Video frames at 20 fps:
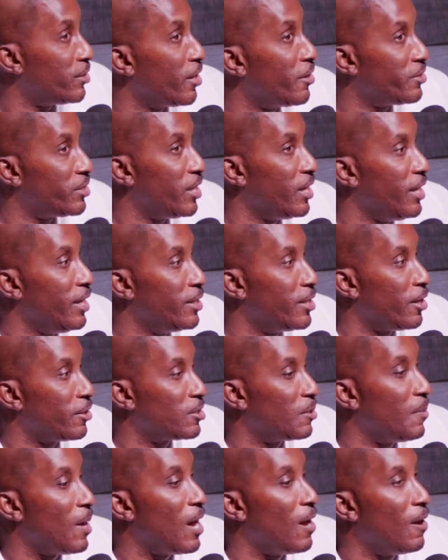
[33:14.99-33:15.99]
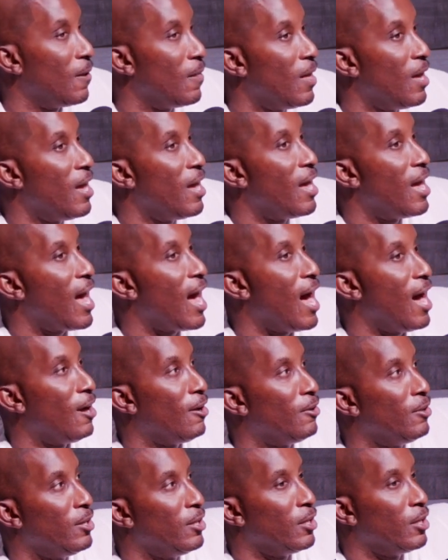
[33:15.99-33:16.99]
13, he talks about
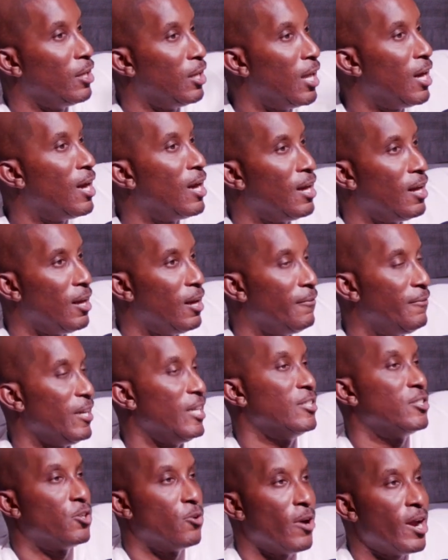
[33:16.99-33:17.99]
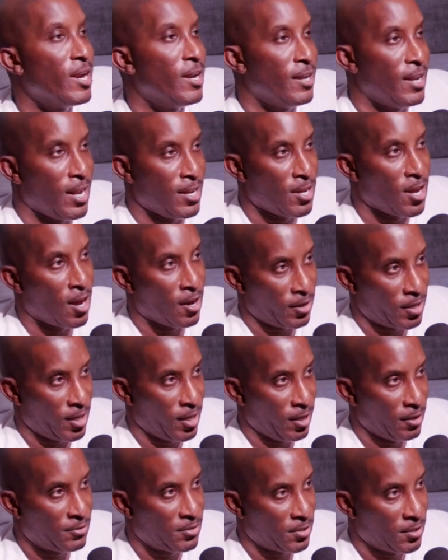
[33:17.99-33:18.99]
how love is greater than y'all
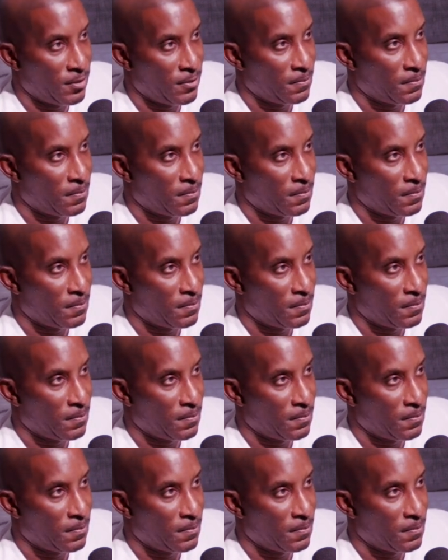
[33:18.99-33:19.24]
gifts.